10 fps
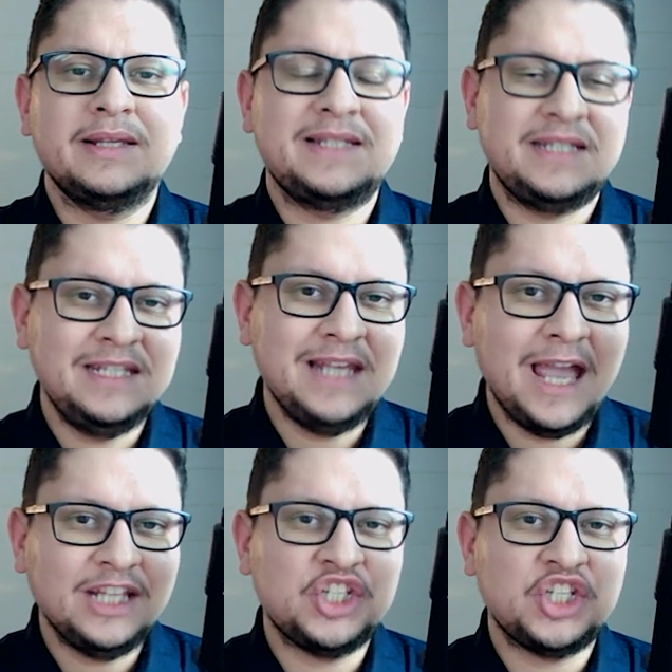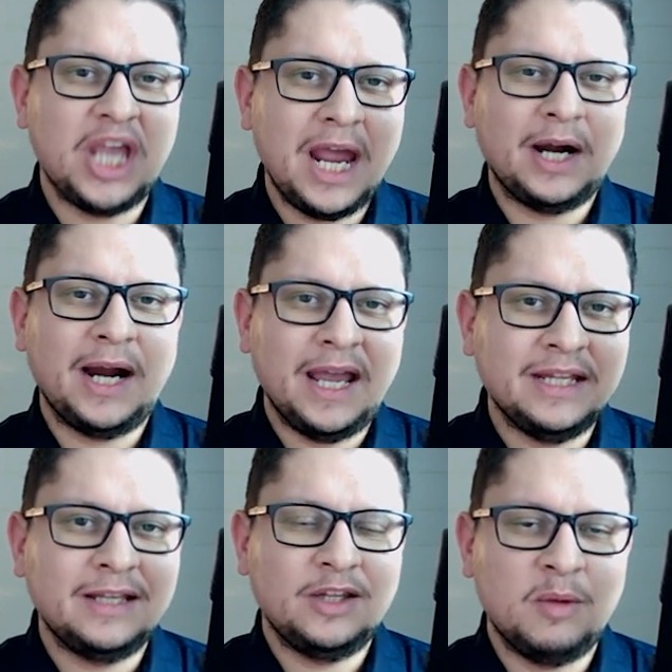
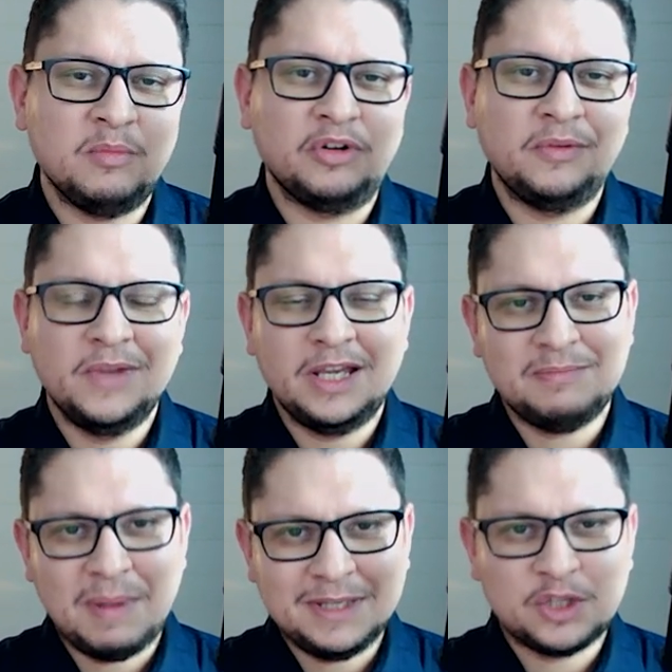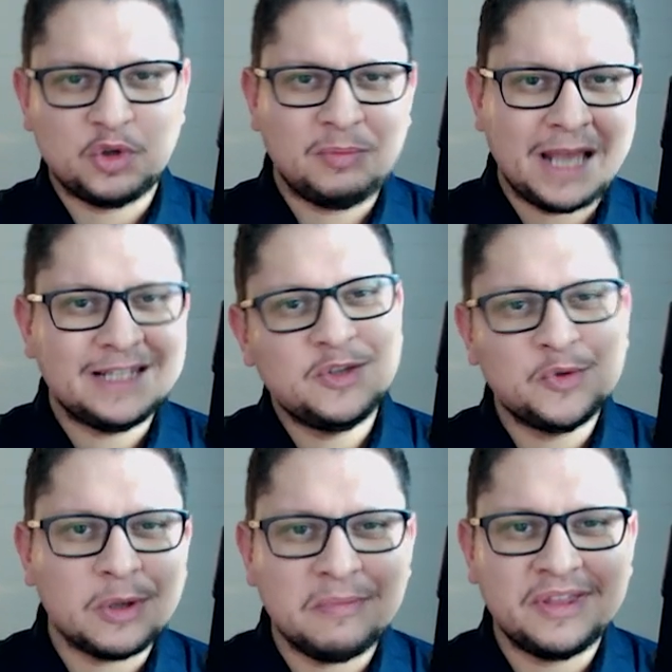CHRN number. Maybe it reminds you
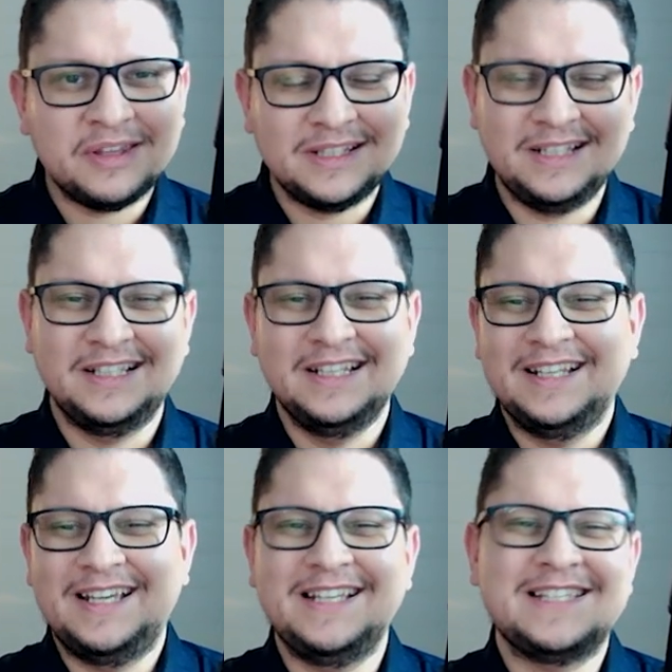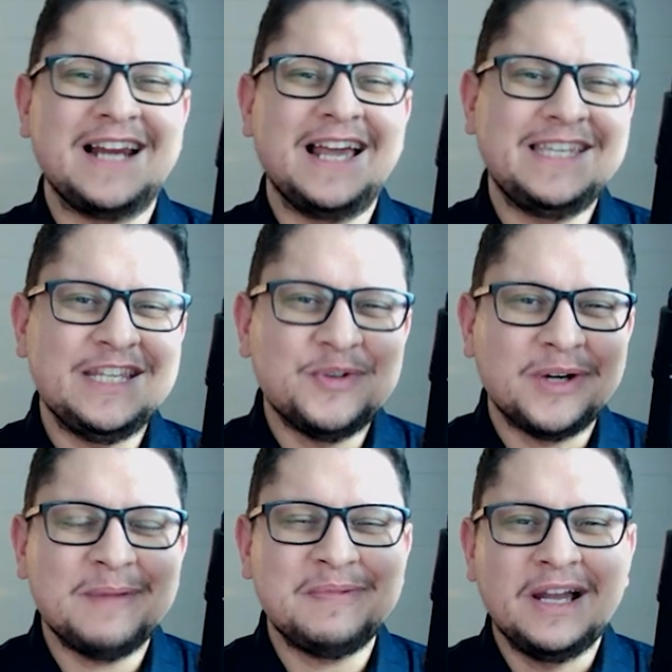something. It's like in
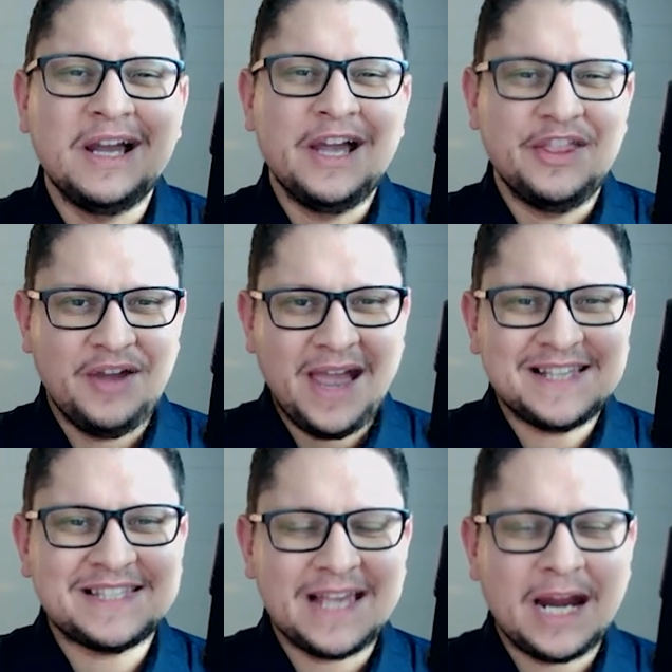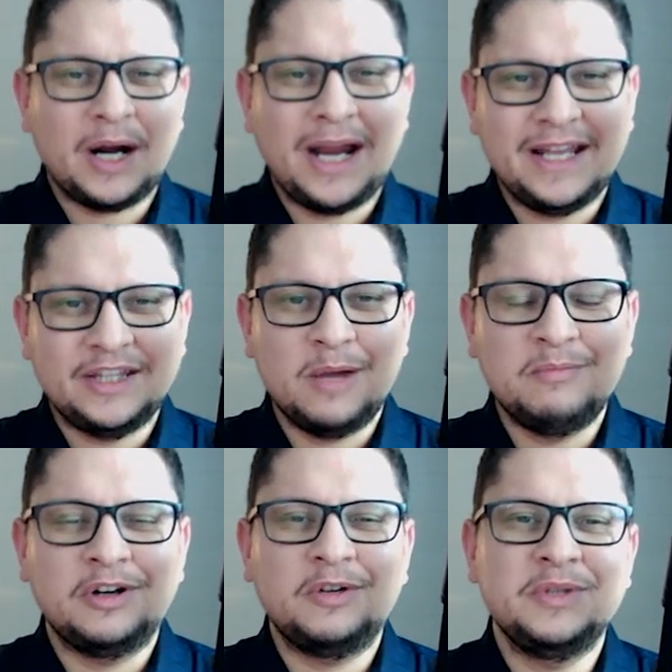Europe, the SRN
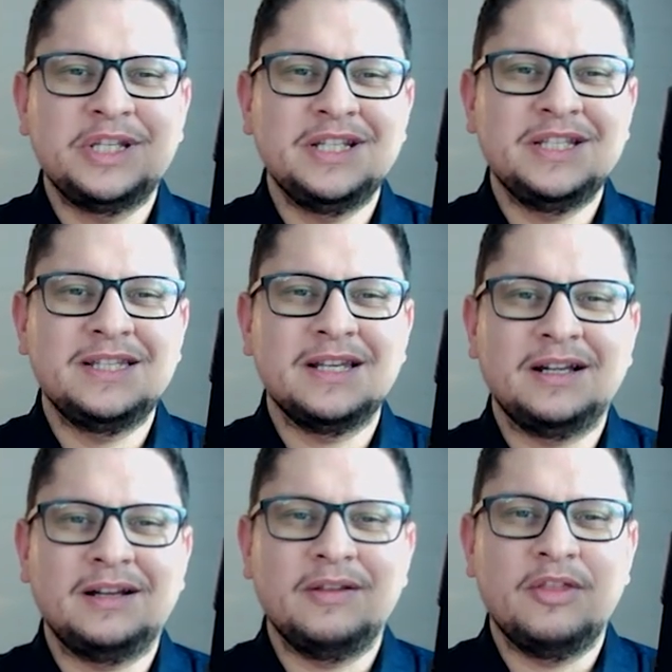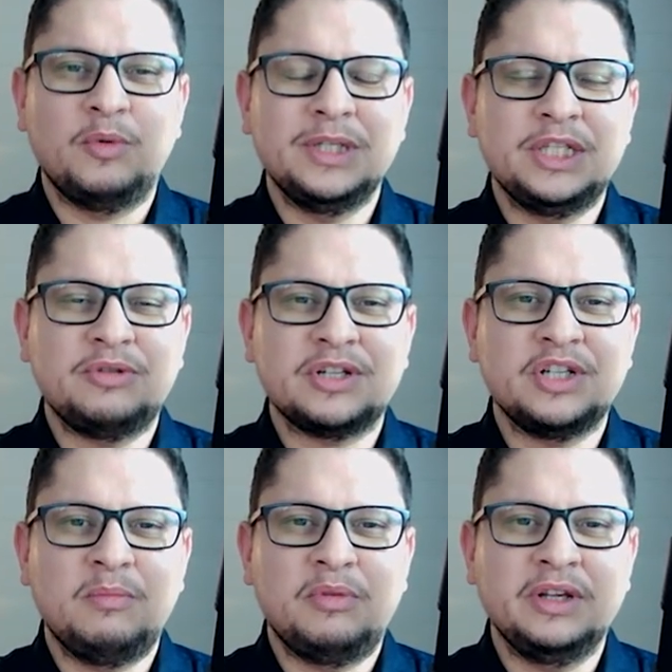number, which is the registration
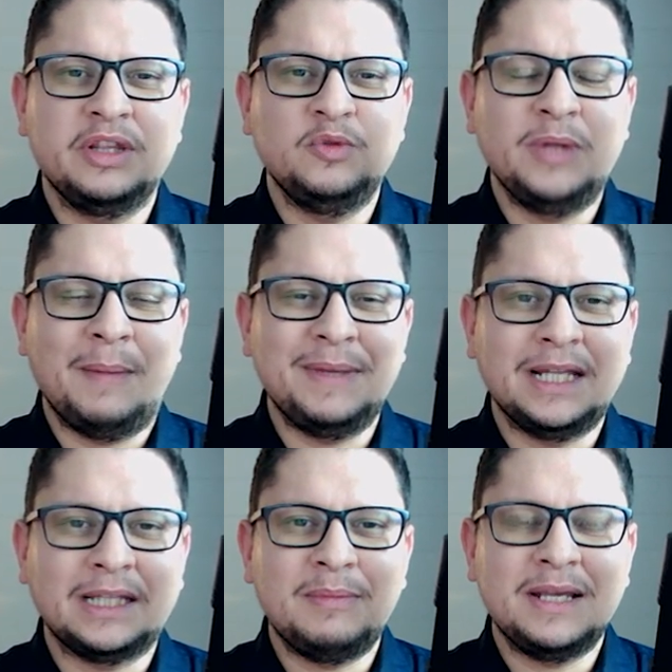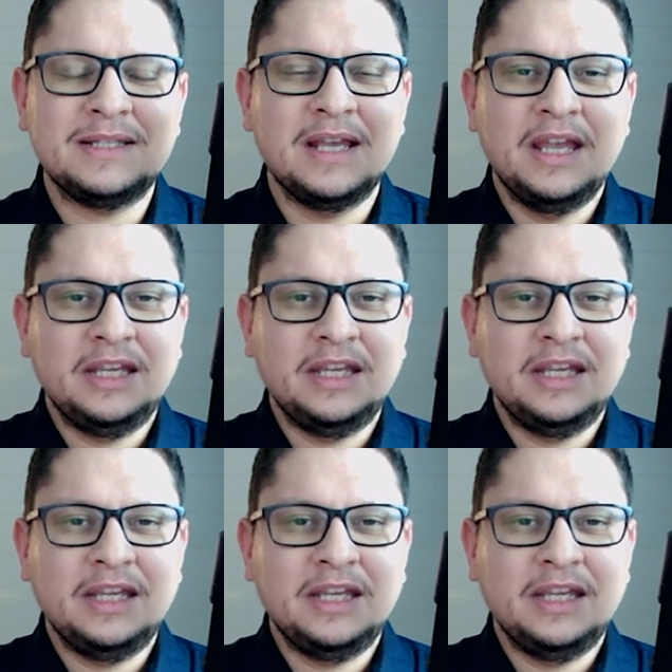number in the UDAMED database.